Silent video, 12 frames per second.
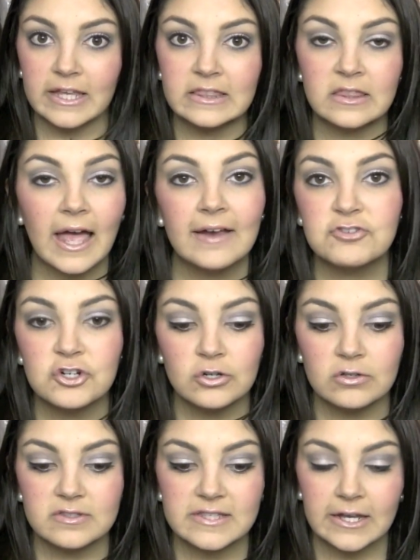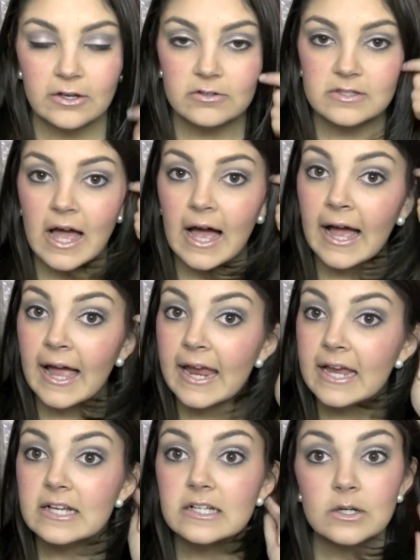like live journal sales.
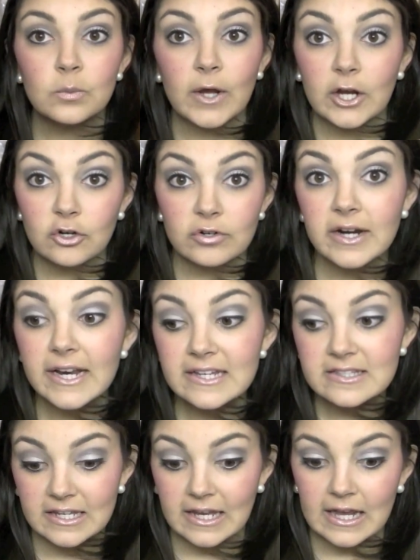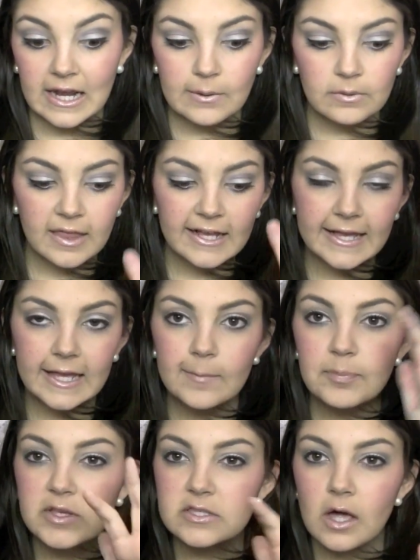I went crazy and I would like
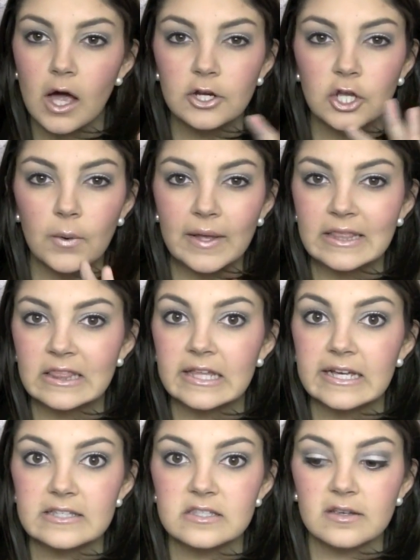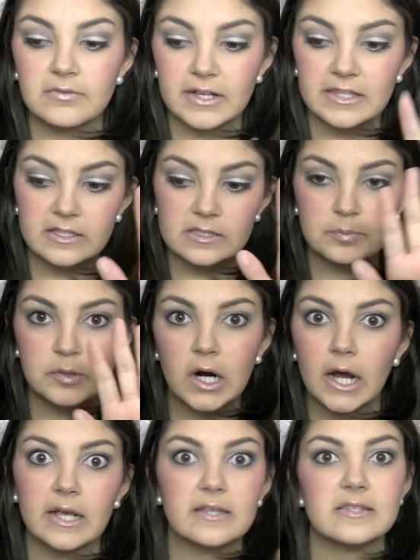keep this ongoing list of like these
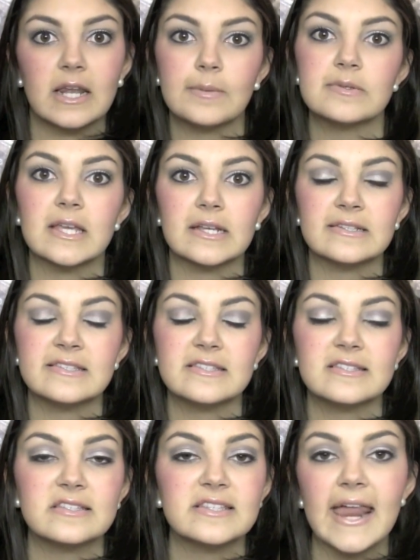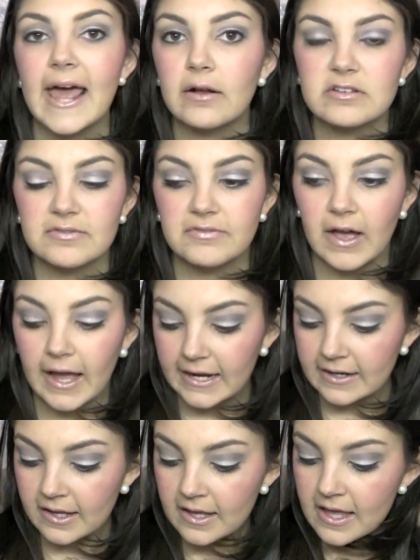products that I was like set out to
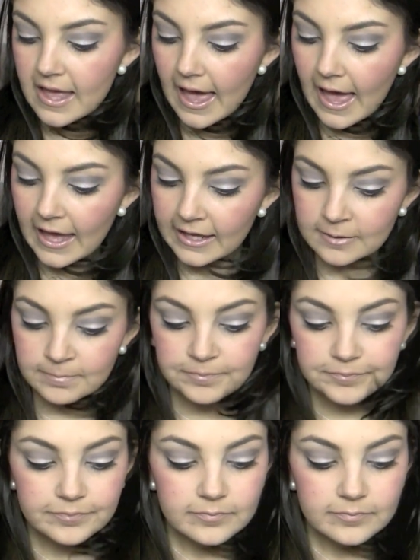find. And